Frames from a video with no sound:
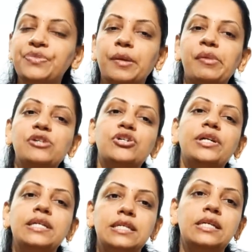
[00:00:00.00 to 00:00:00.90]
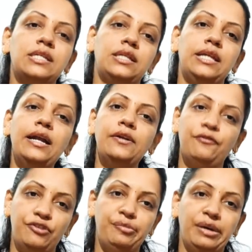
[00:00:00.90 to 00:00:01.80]
major disease in that
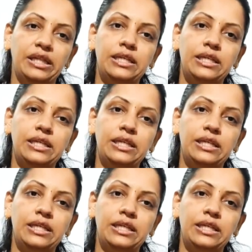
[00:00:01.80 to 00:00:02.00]
female.